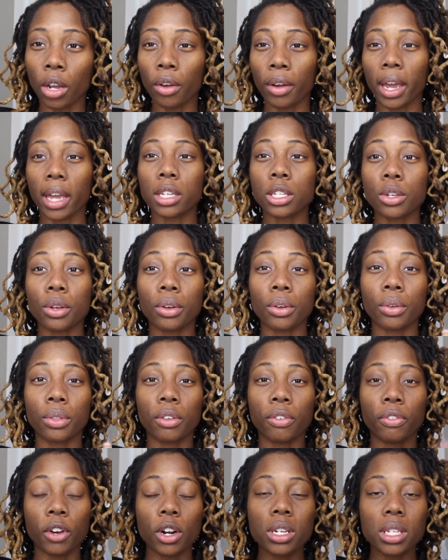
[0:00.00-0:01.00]
Okay, so
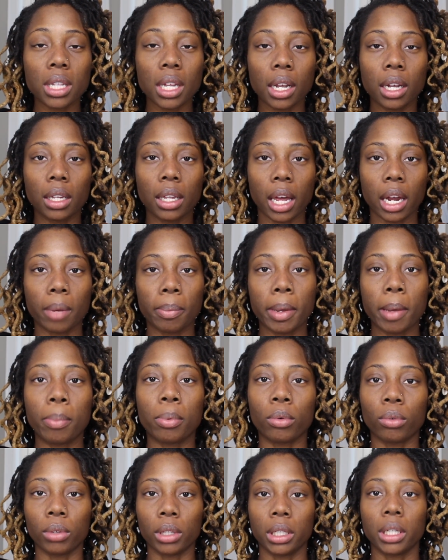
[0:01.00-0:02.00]
the first thing a lot of
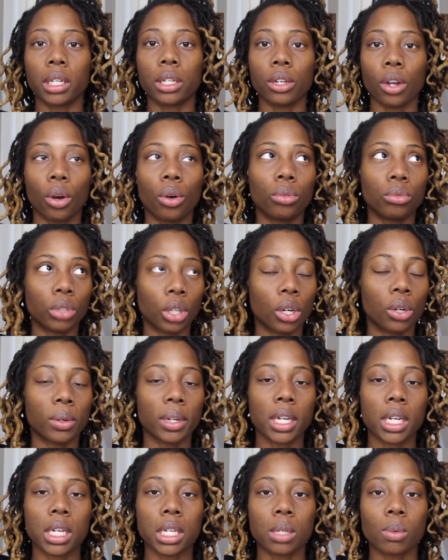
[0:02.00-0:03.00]
people really don't know
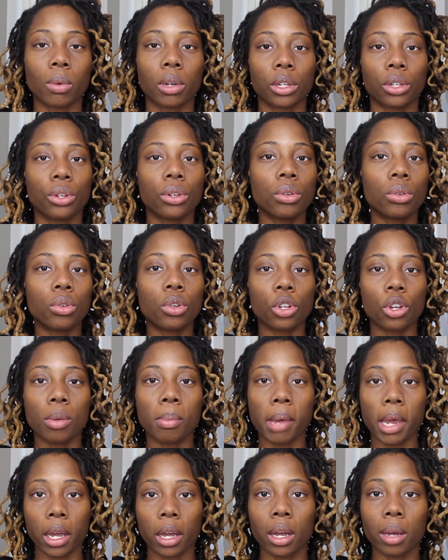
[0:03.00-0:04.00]
is when you do your
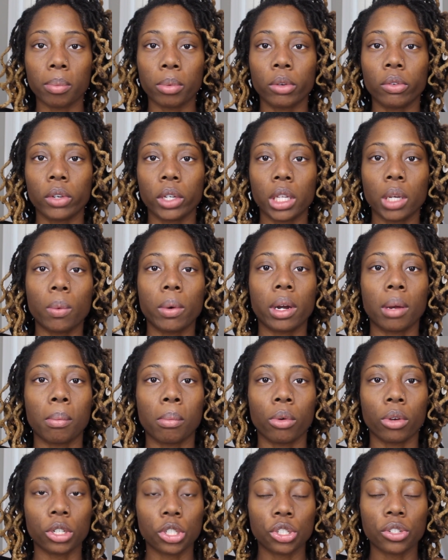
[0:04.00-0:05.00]
makeup, you really want to
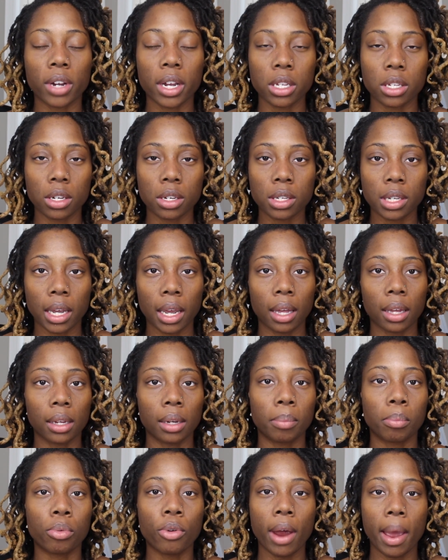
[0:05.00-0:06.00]
moisturize your
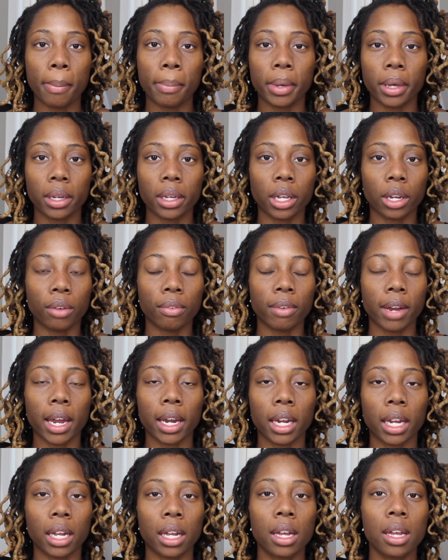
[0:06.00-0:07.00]
skin, prep it, get it
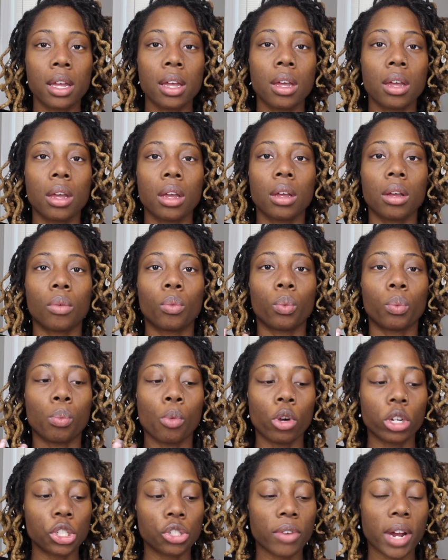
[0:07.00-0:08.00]
ready.
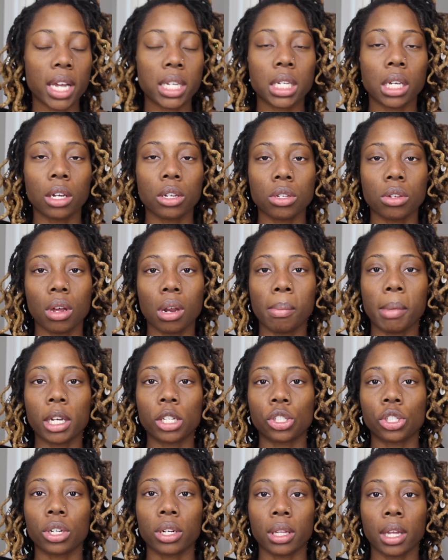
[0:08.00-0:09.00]
Moisturizing is going to
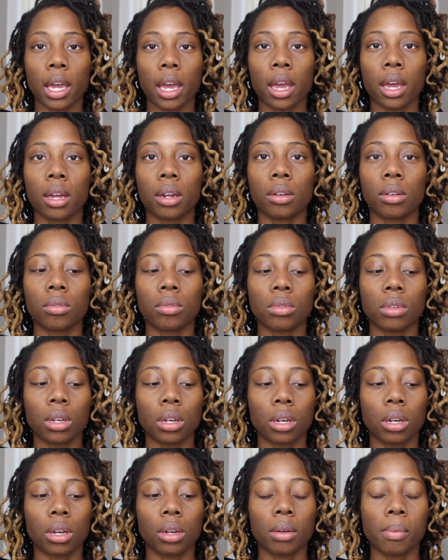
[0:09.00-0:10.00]
make sure that
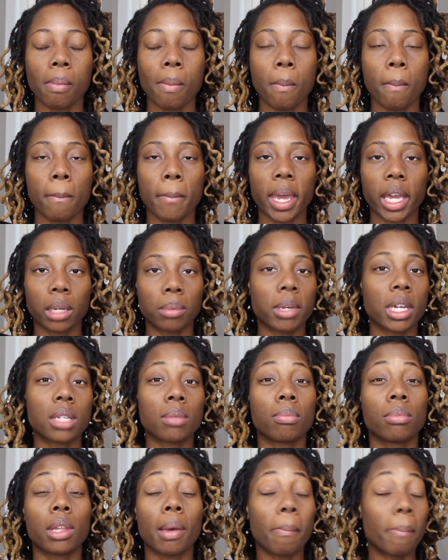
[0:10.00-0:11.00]
the
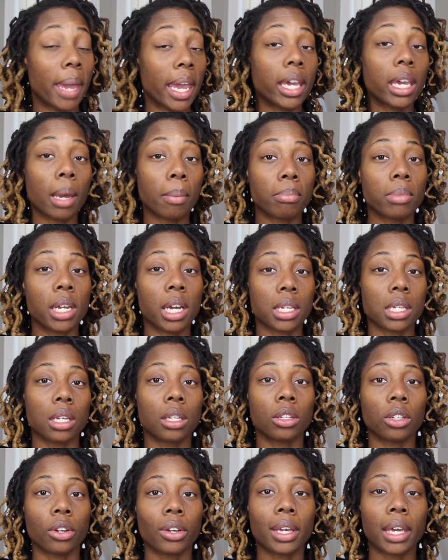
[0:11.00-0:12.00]
makeup
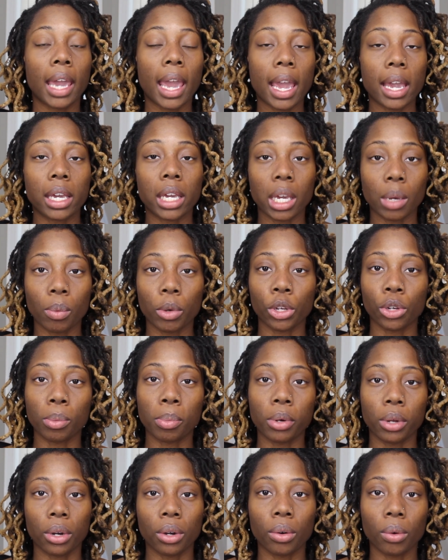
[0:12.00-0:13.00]
doesn't look cakey when you
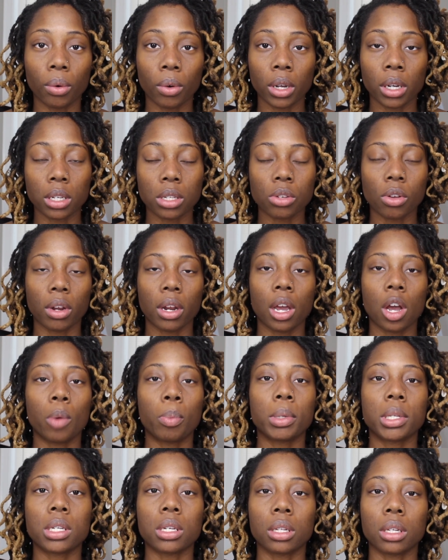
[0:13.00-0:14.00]
put it on. It's going to
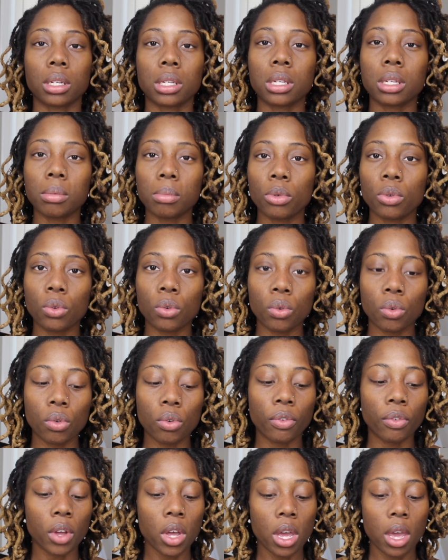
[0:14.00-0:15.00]
help it to look
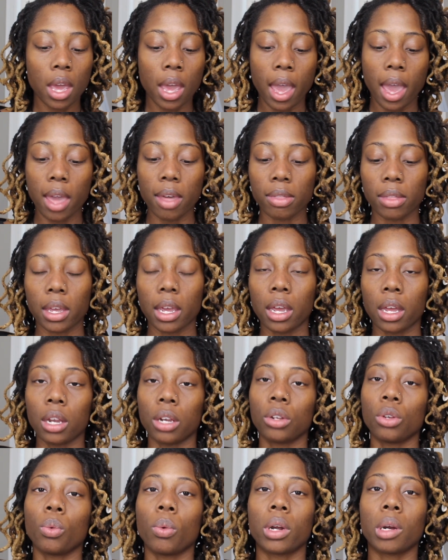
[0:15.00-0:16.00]
smooth. And
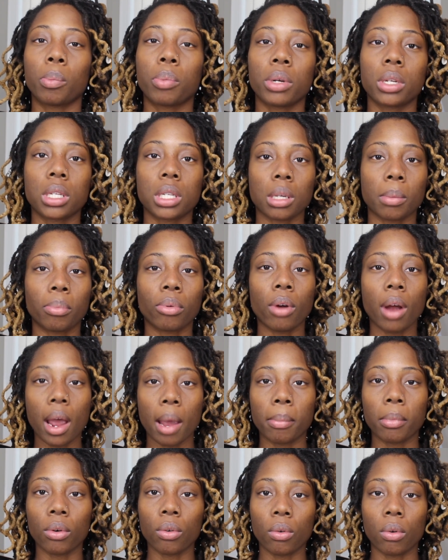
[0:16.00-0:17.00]
then you want to put some
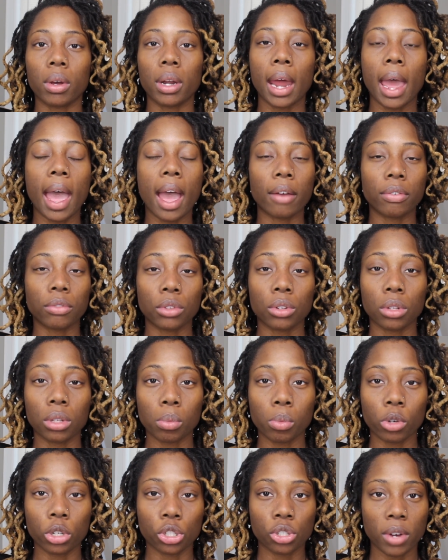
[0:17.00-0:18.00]
primer on after the
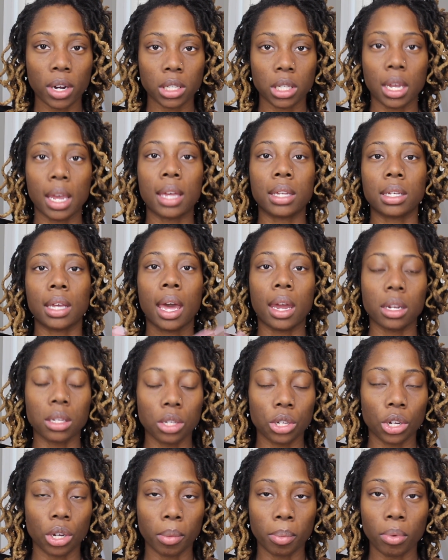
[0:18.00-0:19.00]
moisturizer has got
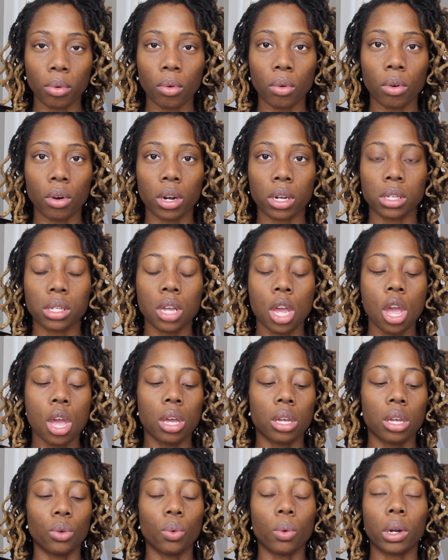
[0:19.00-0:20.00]
into your pores.
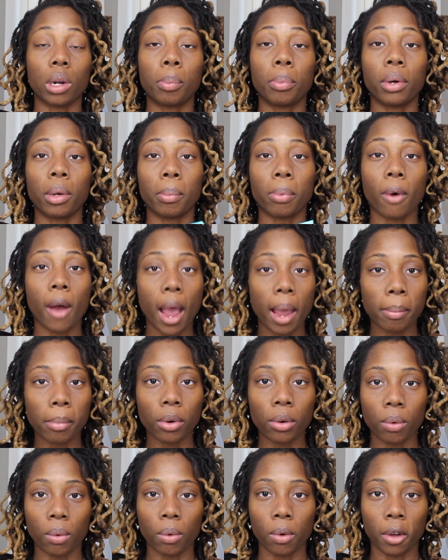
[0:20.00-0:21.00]
You want to put
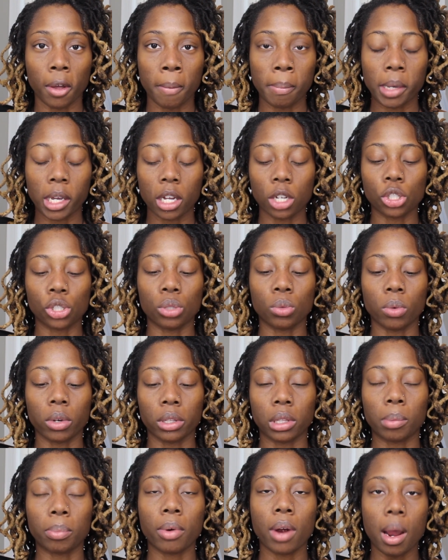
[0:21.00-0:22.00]
primer on because you
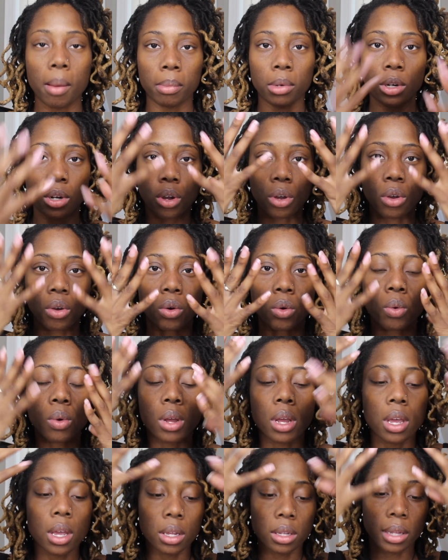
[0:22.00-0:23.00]
want the primer to
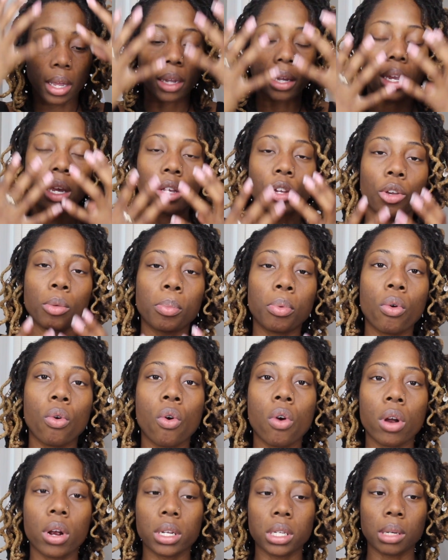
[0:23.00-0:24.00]
go like in your
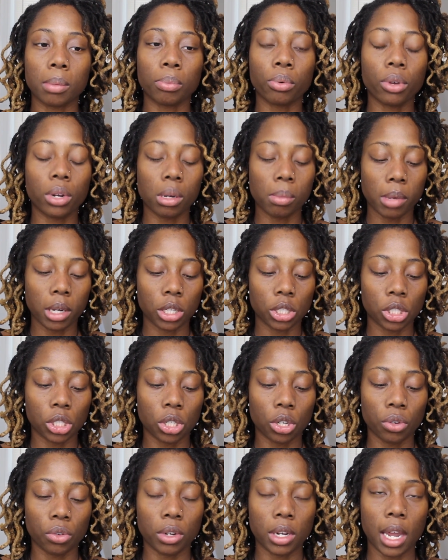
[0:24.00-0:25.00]
pores and pretty
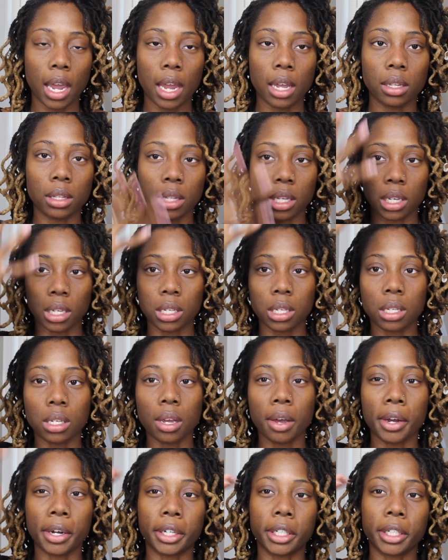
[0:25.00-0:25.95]
much create this